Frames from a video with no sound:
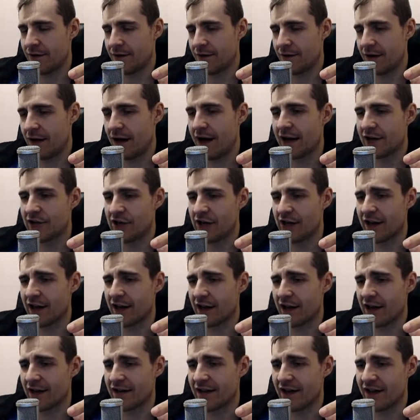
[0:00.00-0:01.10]
Actually,
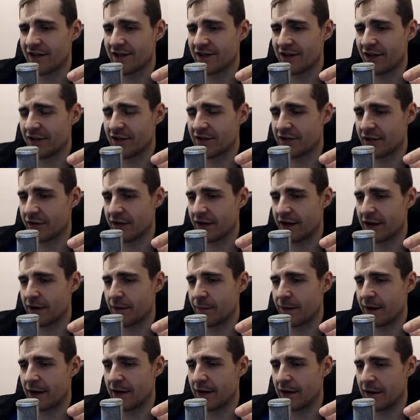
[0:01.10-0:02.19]
I saw this already,
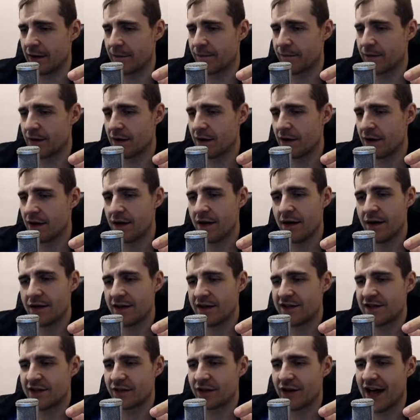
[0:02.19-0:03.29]
apparently.
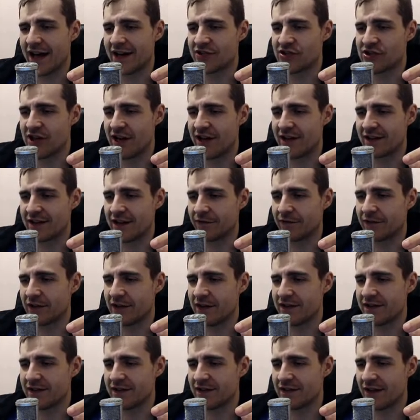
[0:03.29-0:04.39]
This is your last chance. After
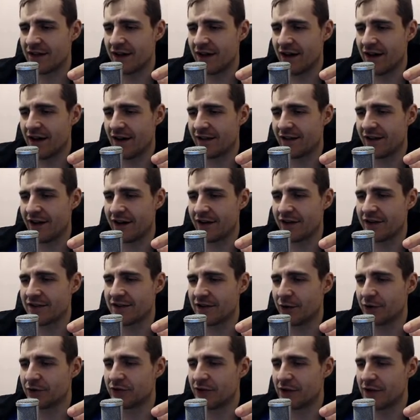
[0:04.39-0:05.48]
this, there is
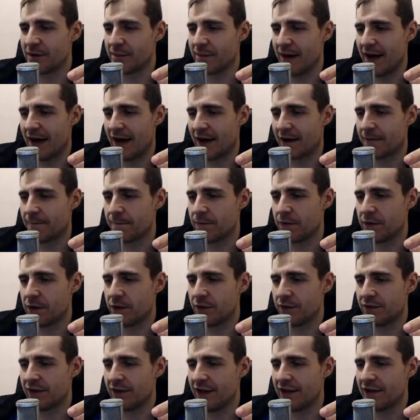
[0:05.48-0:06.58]
no turning back. You
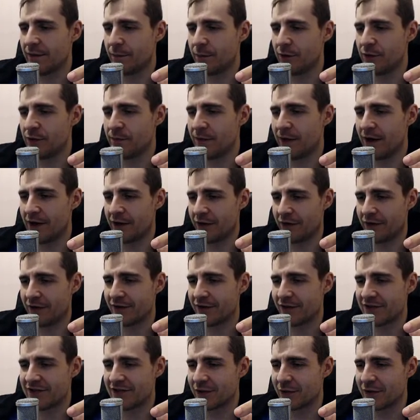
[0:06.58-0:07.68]
take the blue butter,
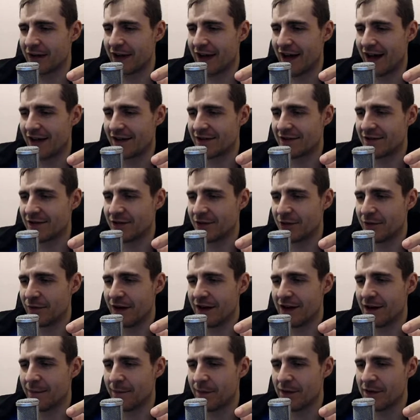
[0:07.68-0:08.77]
the story ends. You
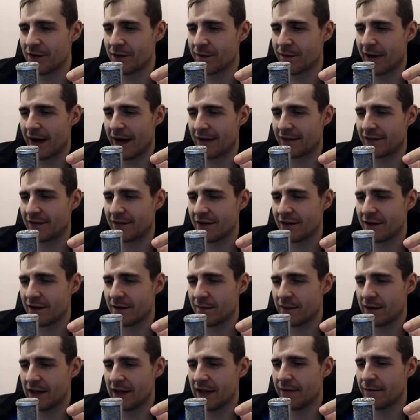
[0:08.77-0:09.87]
wake up in your bed,
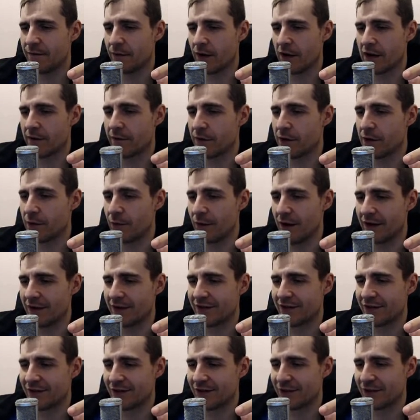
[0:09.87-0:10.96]
believe whatever you
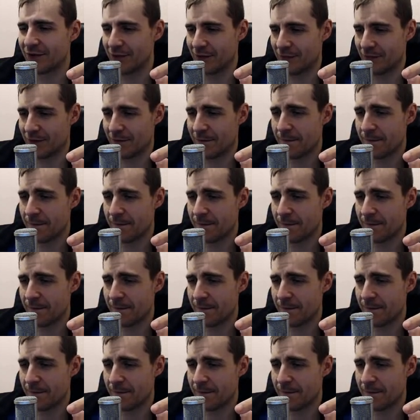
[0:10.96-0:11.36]
want to.